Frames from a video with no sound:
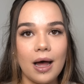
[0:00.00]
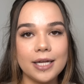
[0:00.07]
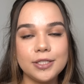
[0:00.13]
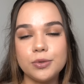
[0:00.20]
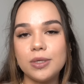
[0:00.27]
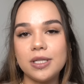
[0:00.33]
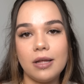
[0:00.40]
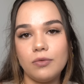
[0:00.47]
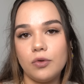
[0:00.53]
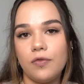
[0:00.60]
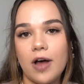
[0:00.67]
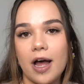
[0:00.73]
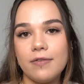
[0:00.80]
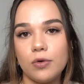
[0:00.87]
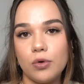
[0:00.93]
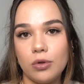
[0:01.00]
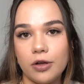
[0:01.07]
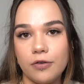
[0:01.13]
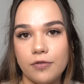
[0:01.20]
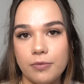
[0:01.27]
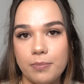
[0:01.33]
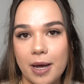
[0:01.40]
I do a level 5 all
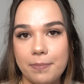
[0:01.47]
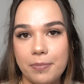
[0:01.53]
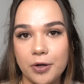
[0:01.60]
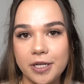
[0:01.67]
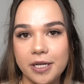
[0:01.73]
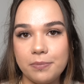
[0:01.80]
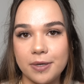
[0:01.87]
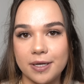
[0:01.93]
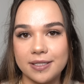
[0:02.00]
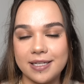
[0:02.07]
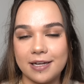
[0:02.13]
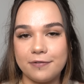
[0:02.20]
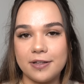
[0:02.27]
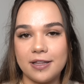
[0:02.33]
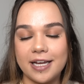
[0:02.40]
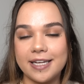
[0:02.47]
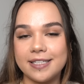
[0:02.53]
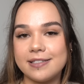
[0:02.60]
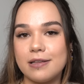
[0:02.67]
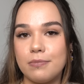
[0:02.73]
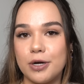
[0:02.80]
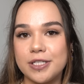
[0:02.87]
over my body because I feel like
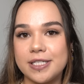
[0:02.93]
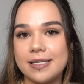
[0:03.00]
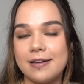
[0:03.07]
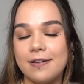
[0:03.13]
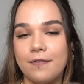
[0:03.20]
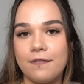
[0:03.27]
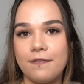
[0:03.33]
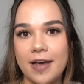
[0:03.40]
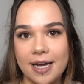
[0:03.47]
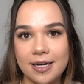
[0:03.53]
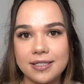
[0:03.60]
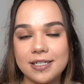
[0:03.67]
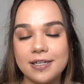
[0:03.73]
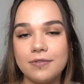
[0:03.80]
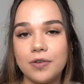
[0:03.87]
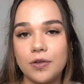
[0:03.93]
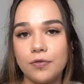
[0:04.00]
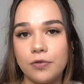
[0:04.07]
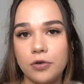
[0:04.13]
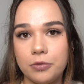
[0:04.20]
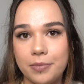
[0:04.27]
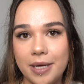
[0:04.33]
it's the most effective
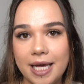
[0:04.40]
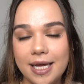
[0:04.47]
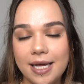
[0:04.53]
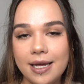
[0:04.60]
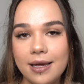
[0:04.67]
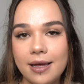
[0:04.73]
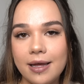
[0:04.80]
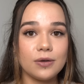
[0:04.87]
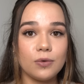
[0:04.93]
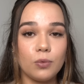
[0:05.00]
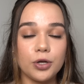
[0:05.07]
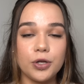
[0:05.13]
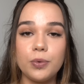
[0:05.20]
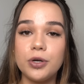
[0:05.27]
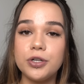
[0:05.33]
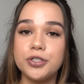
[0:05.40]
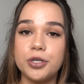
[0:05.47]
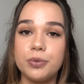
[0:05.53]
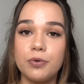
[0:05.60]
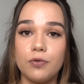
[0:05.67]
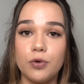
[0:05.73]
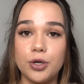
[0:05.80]
for me. What you want to
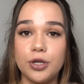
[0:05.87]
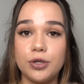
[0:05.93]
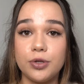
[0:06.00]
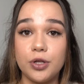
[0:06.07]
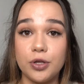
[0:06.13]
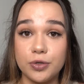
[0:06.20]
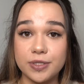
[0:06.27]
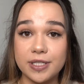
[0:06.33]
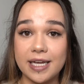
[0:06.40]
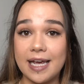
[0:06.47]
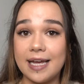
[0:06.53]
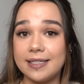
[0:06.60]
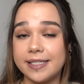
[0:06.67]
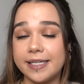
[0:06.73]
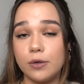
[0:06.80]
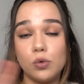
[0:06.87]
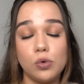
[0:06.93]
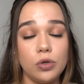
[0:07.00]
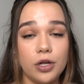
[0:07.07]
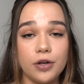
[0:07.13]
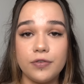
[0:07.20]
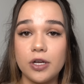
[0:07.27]
do before you use the Kenzzi
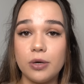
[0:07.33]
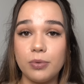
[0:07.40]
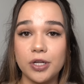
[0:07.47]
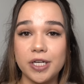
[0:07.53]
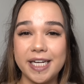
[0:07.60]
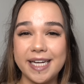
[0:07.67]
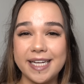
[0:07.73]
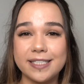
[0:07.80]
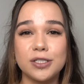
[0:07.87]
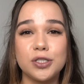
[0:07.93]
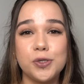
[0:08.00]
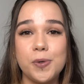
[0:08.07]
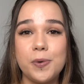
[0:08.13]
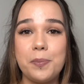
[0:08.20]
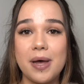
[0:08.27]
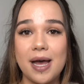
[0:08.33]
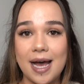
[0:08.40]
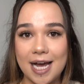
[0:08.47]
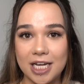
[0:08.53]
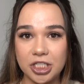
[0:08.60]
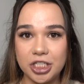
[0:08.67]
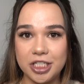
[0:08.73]
all over your body is do a
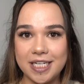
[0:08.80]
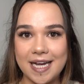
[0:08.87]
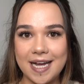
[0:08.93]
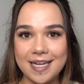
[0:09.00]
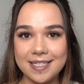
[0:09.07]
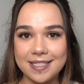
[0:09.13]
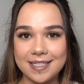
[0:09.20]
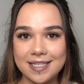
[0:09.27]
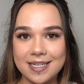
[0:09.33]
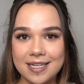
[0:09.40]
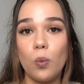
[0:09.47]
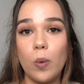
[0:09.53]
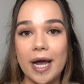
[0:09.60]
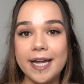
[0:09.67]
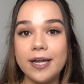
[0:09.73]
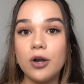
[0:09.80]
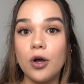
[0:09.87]
patch test, wait